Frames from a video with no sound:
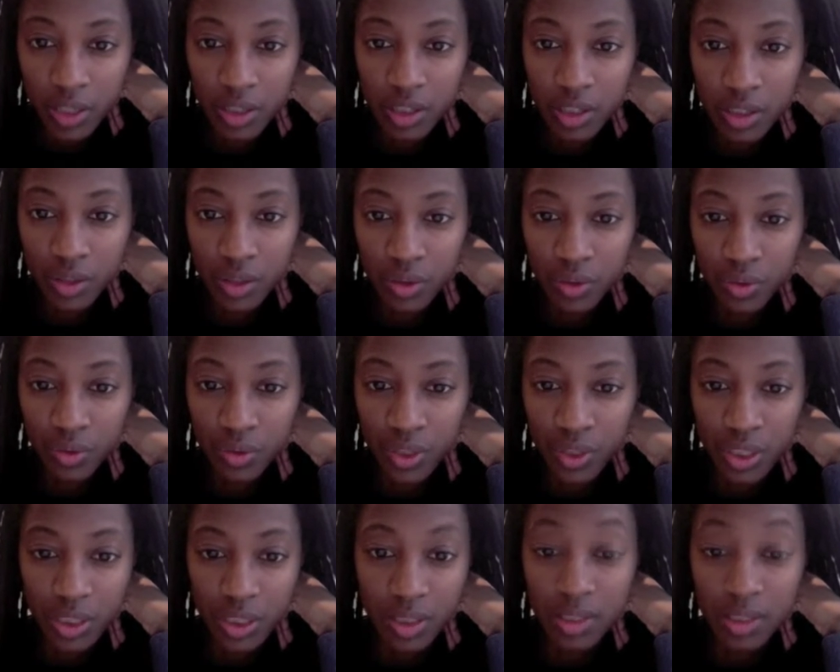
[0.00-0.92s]
to
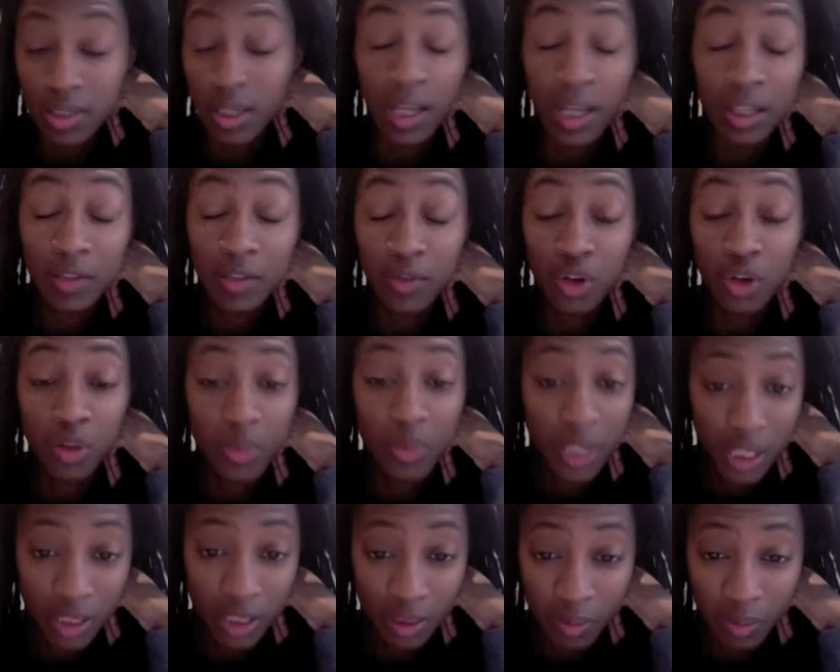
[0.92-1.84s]
just sign the form and
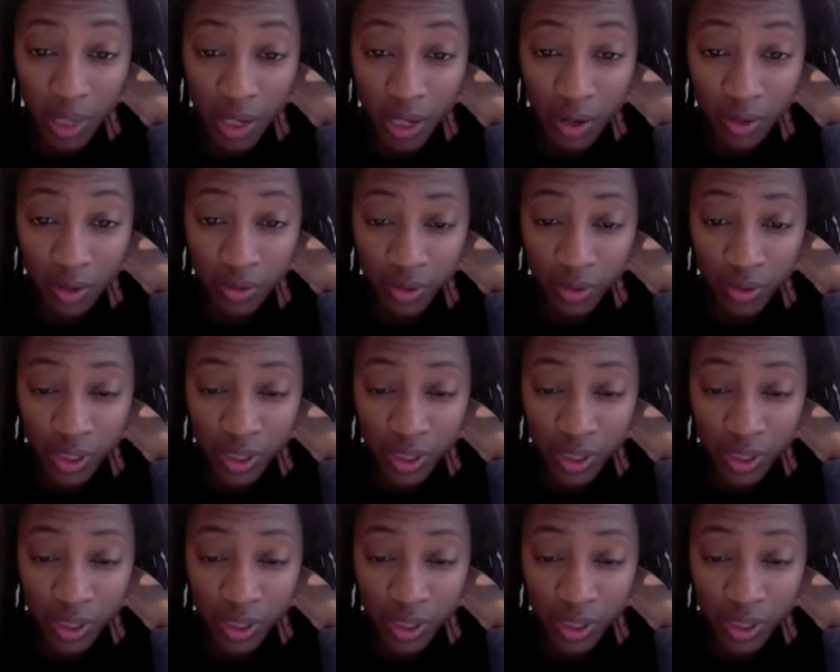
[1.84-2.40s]
get them out